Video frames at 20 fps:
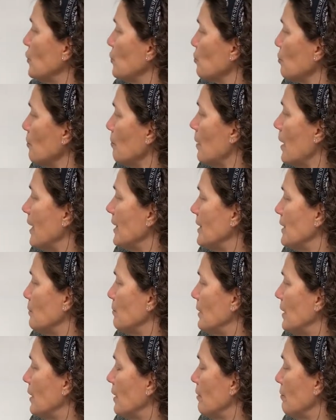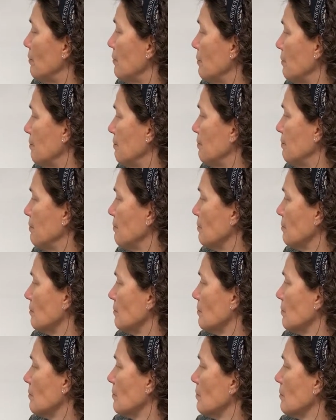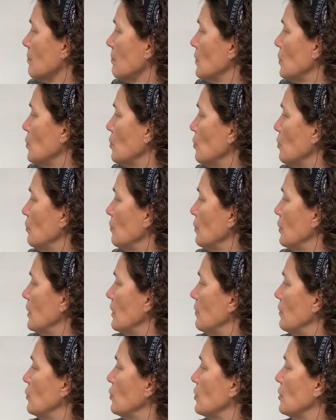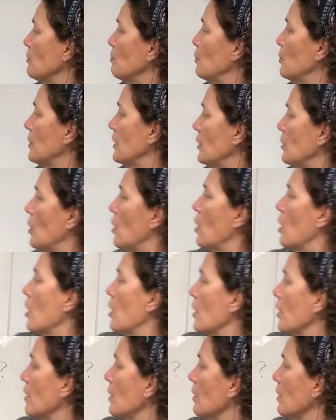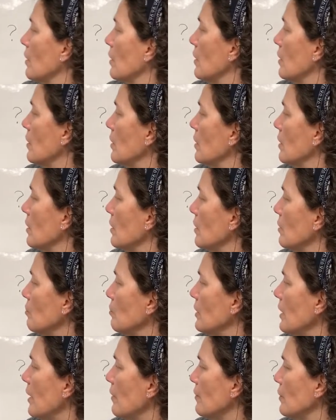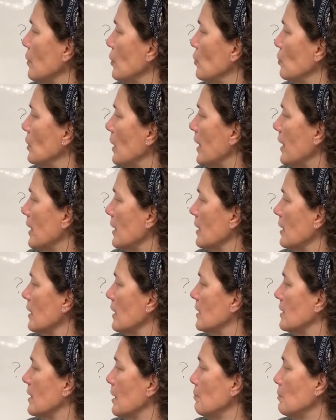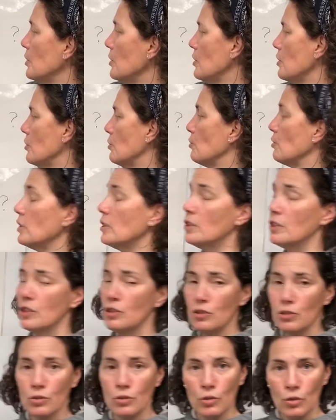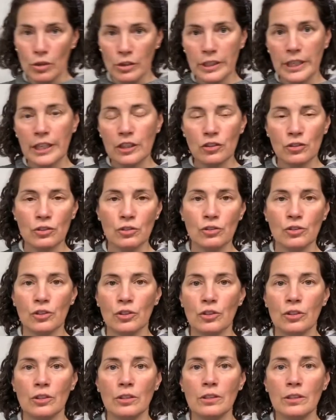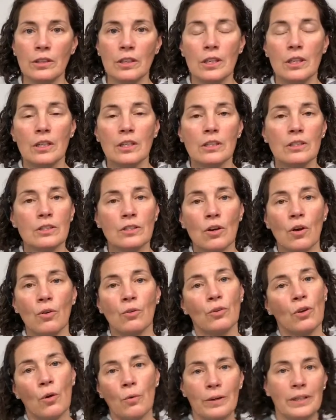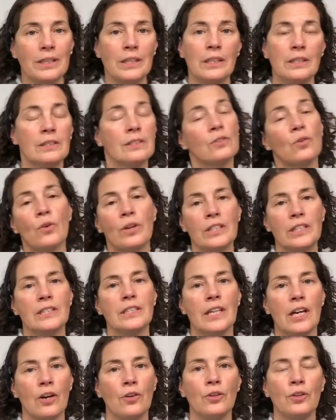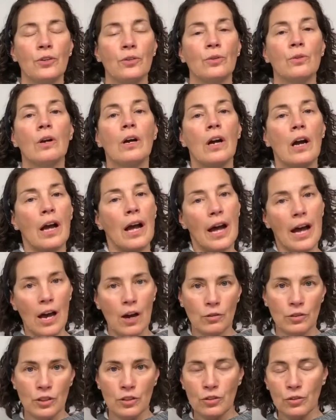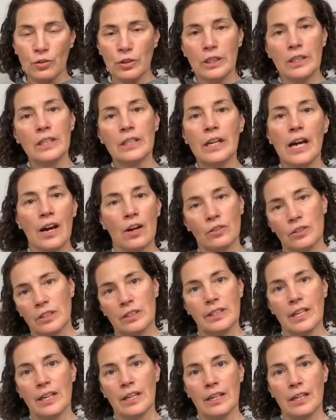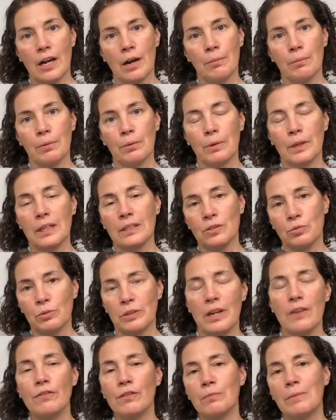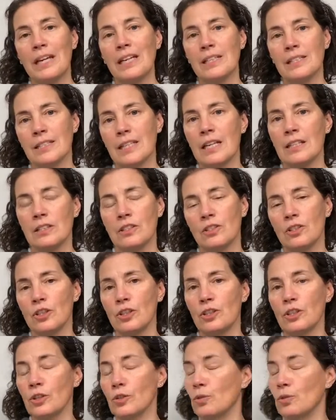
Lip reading: reminds me of. So if you even just put an R, whatever you like, it's up to you. This is your nature journal, so nobody is going to tell you how to do it and how to set it up. It's whatever makes sense to you.